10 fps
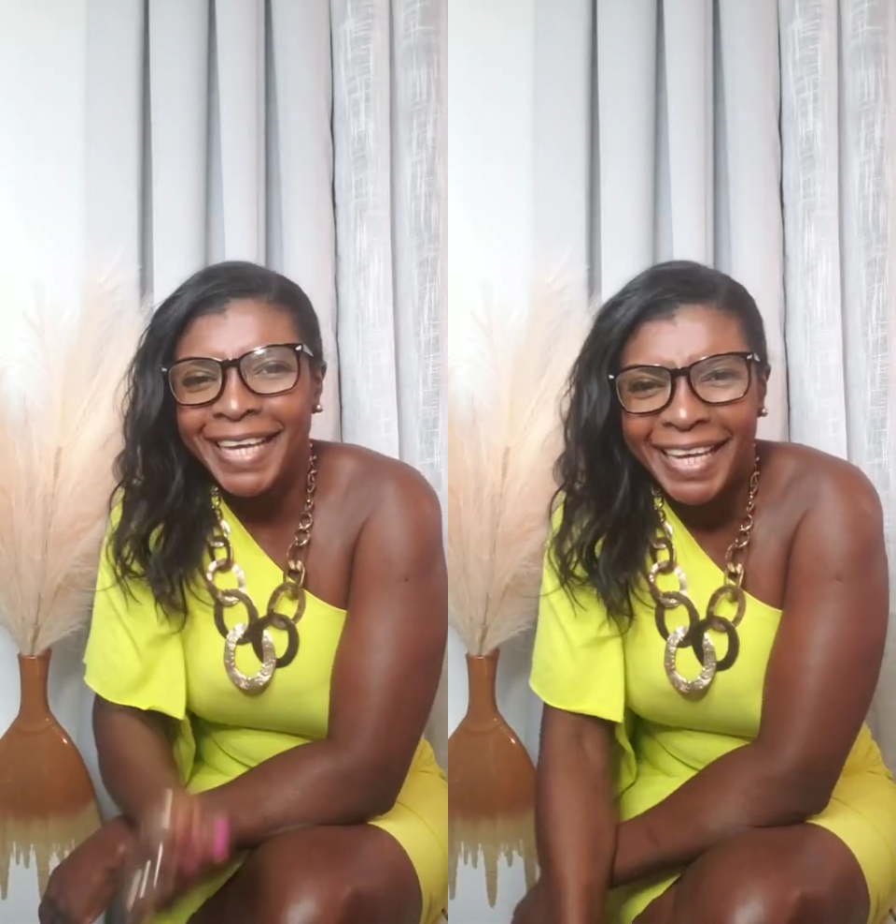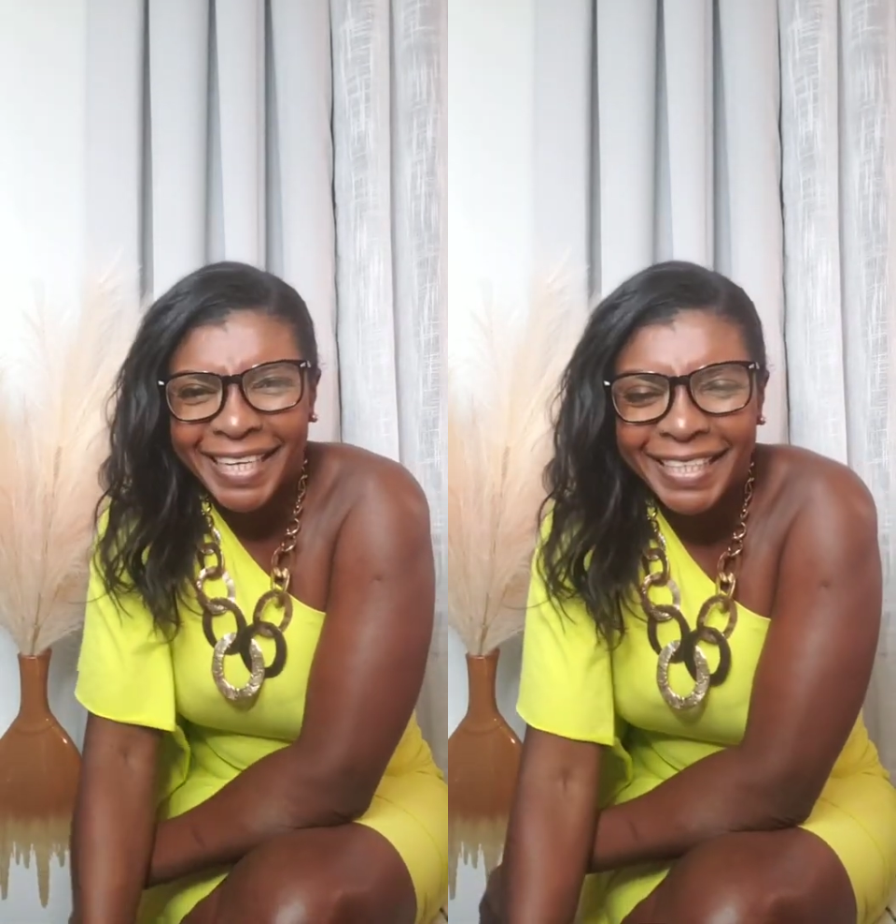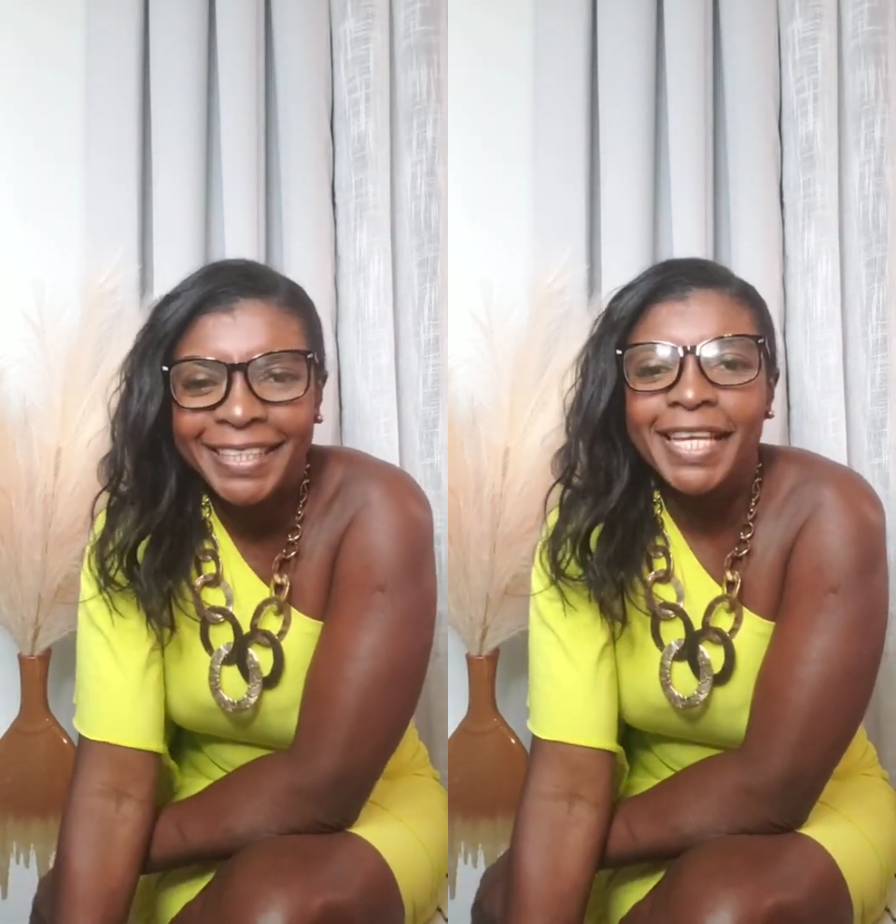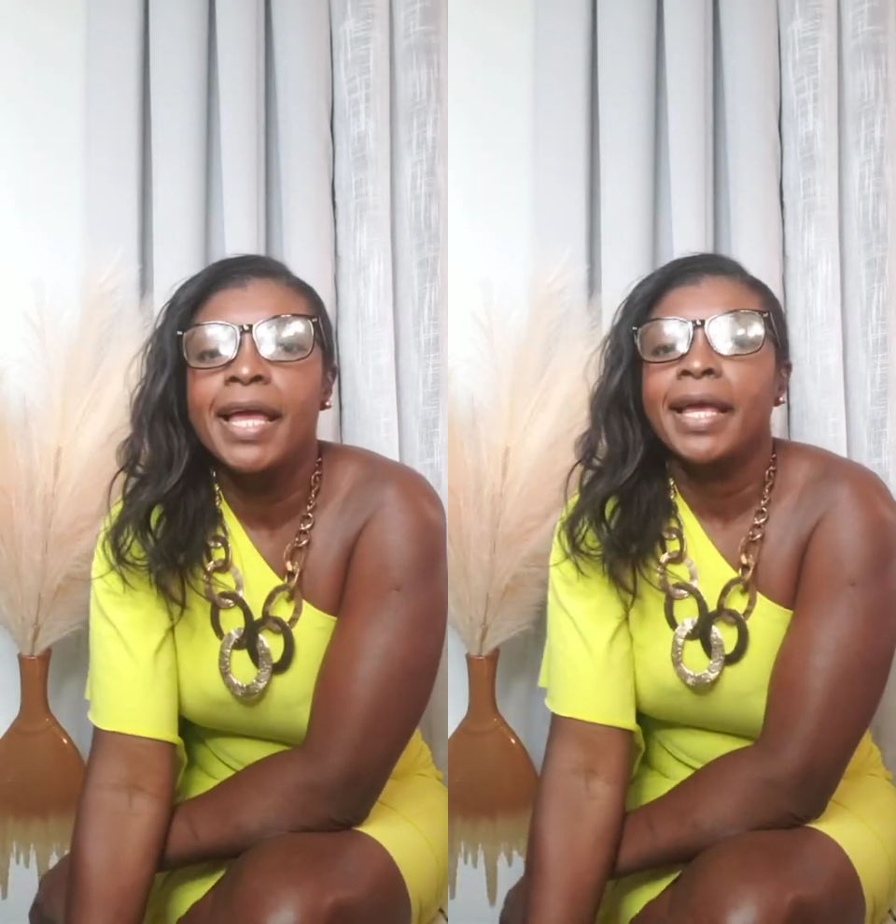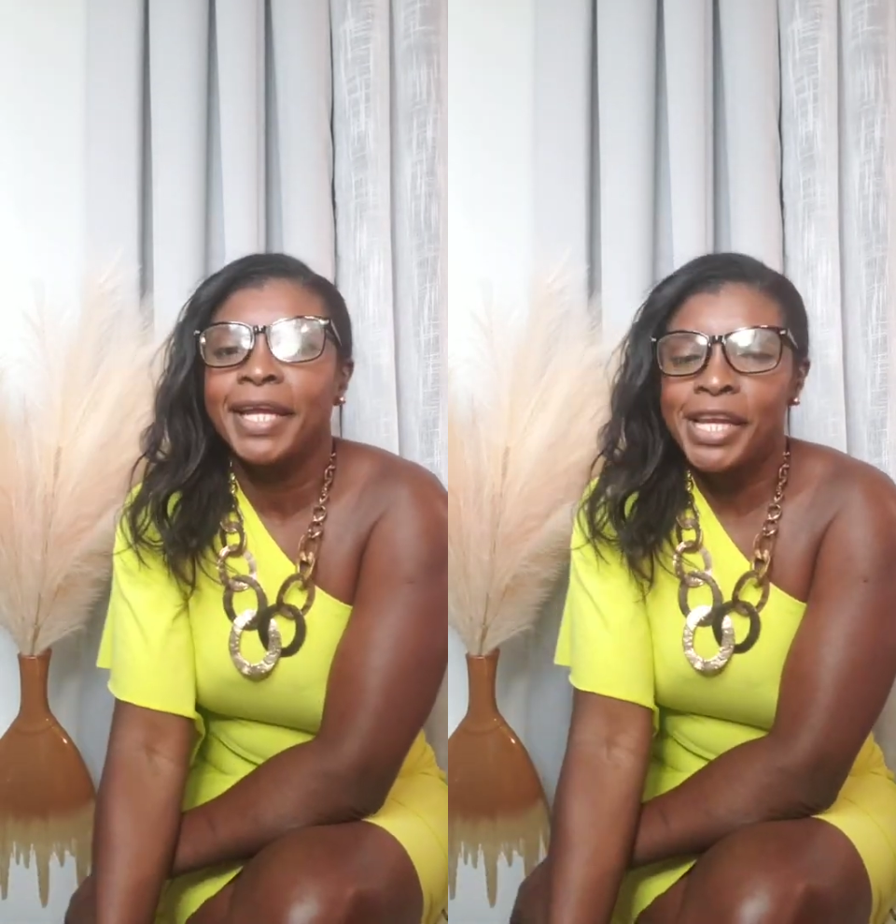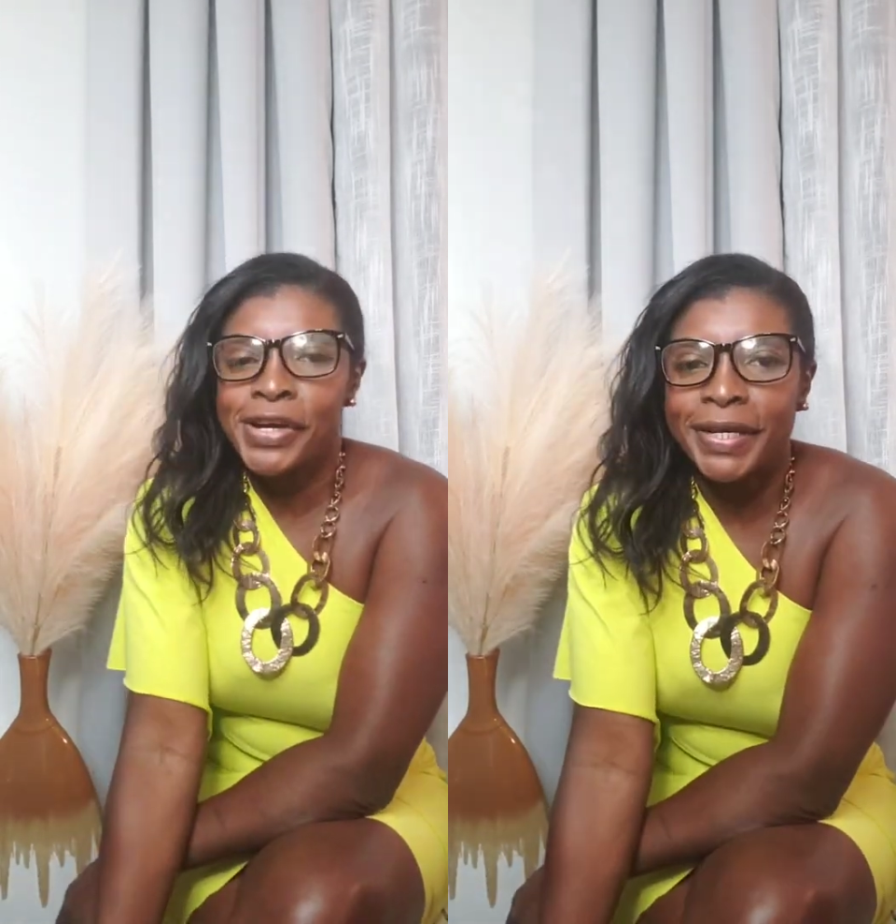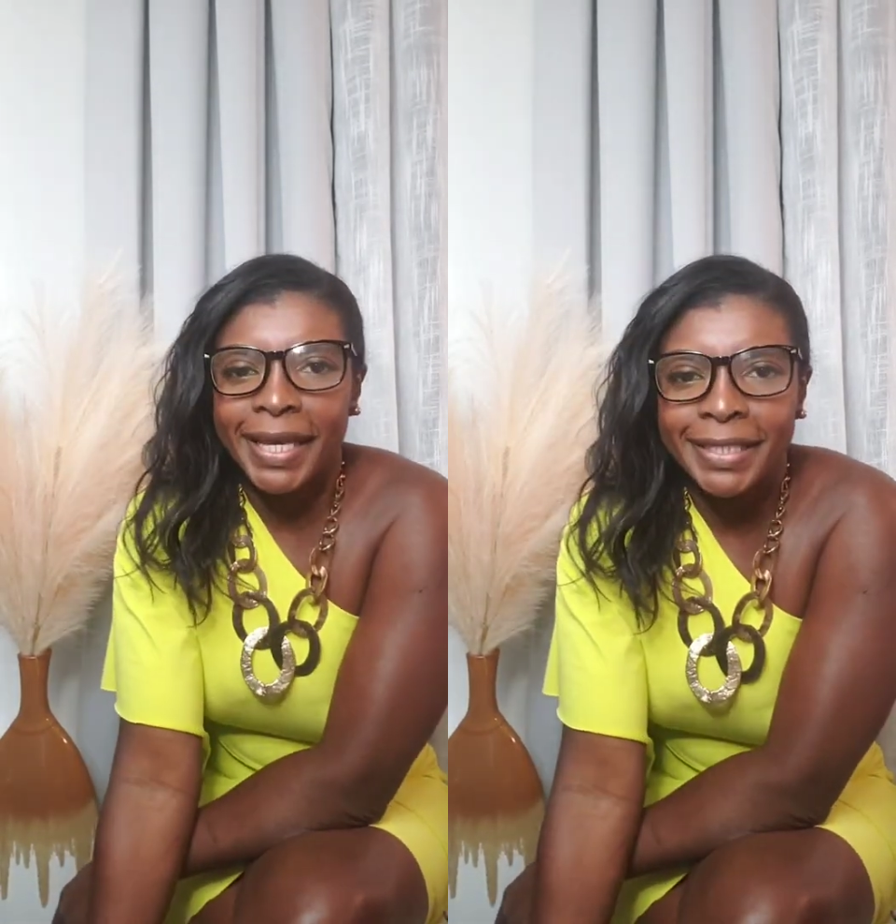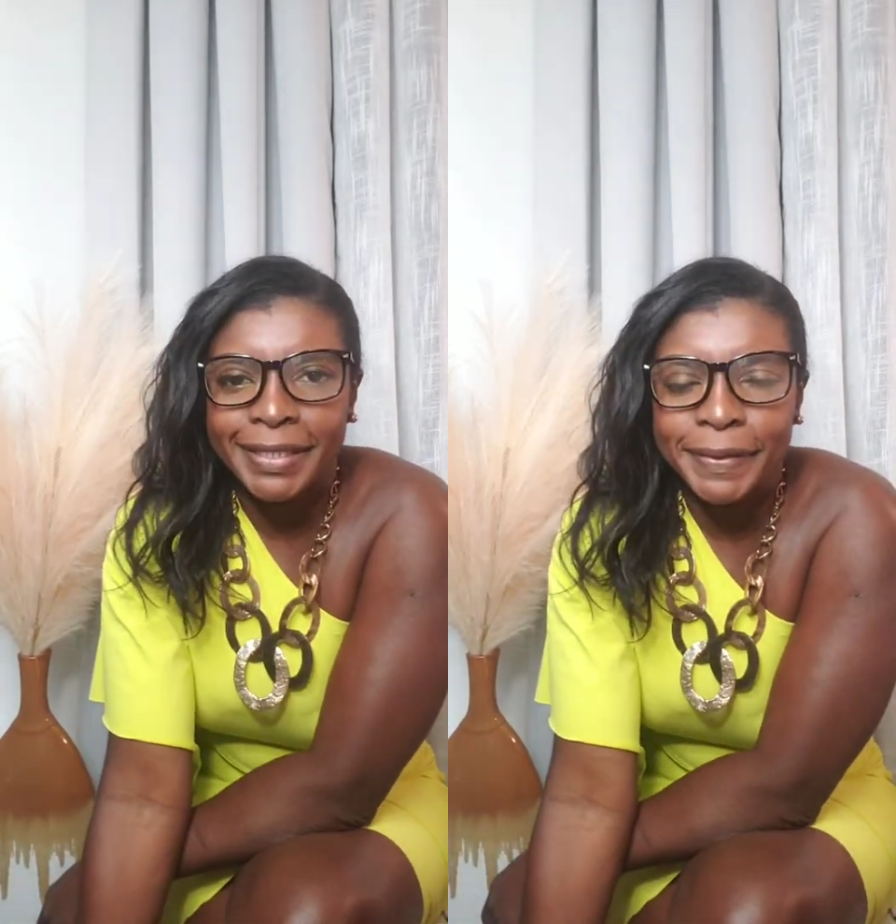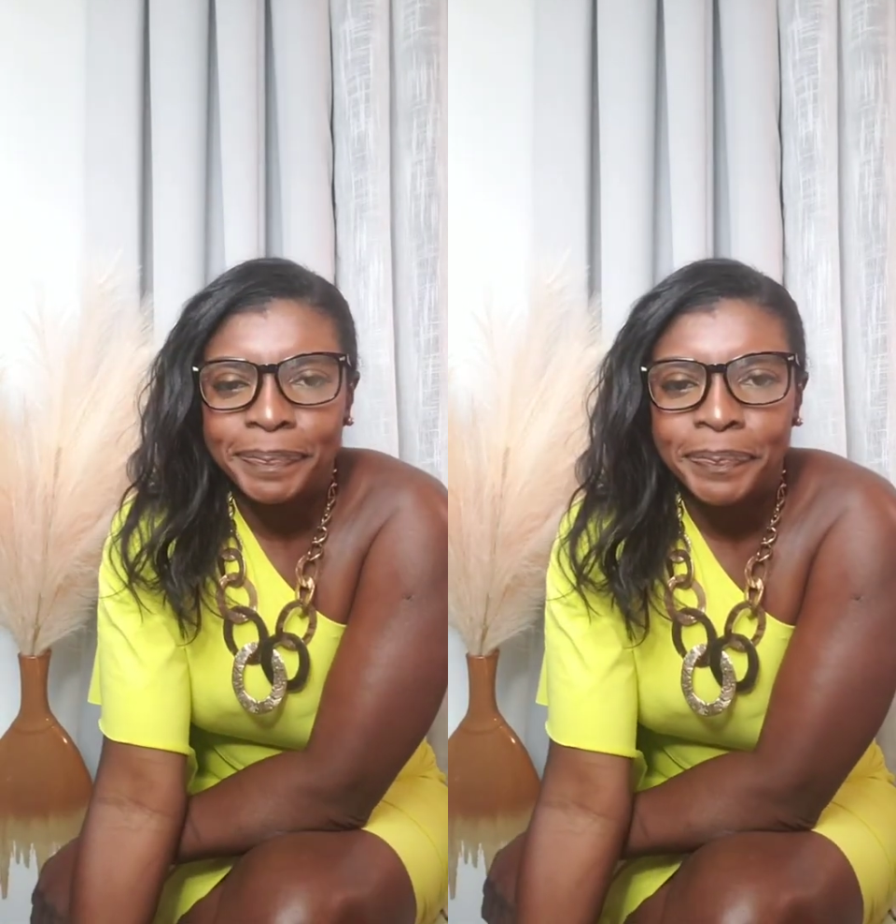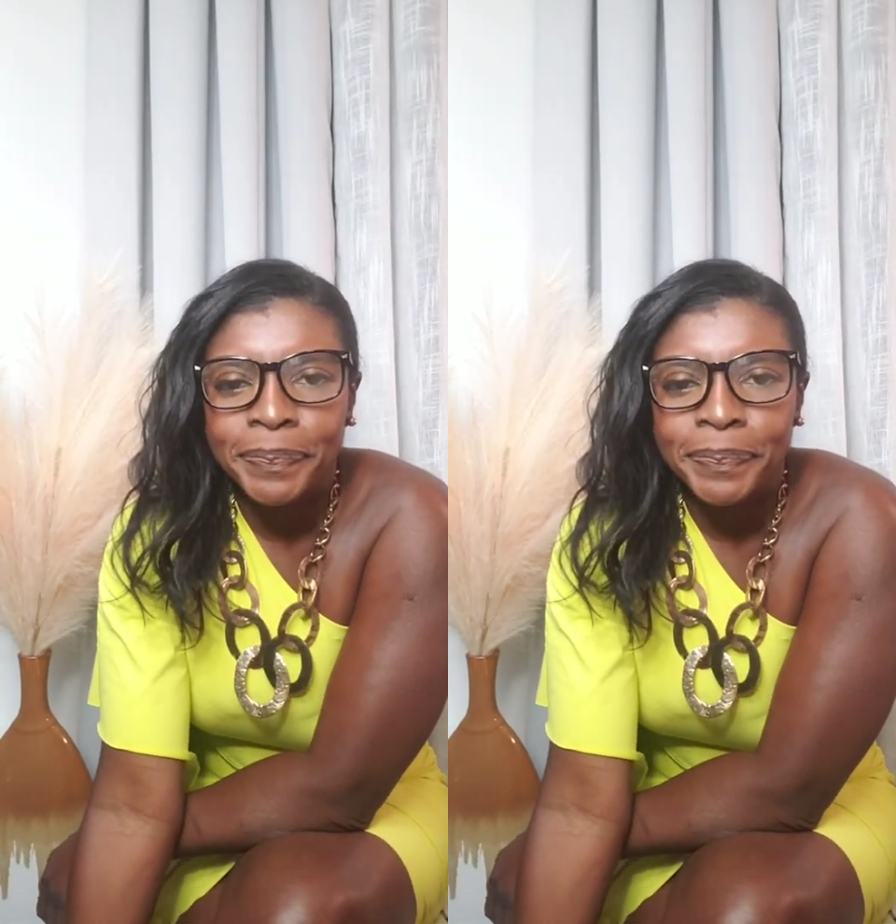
Island in Erie Castle.